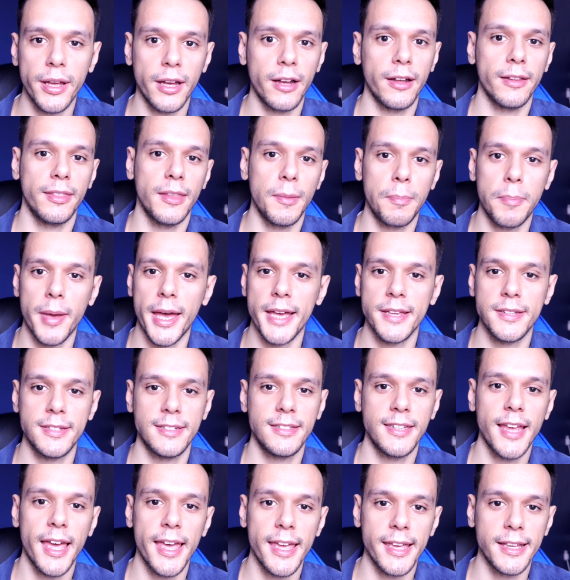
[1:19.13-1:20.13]
are the best
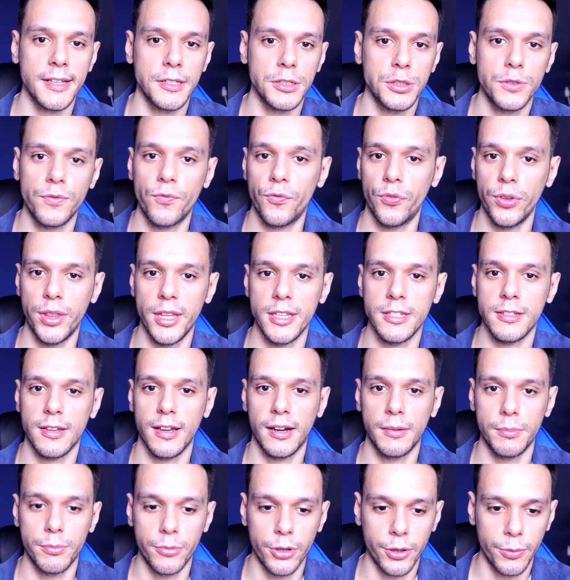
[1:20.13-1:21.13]
settings for this
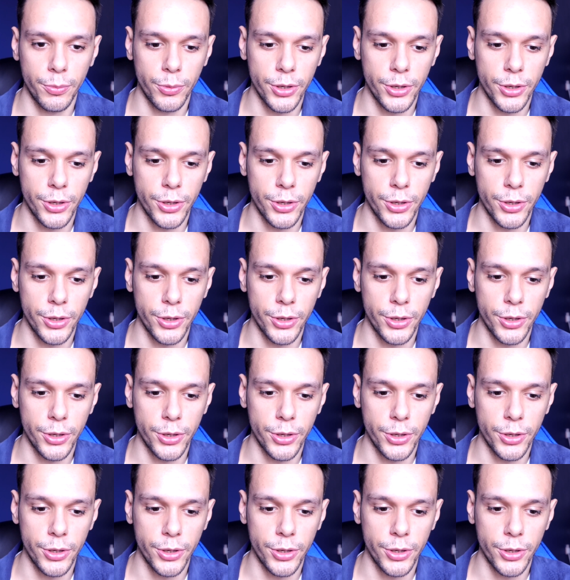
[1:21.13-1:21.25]
camera,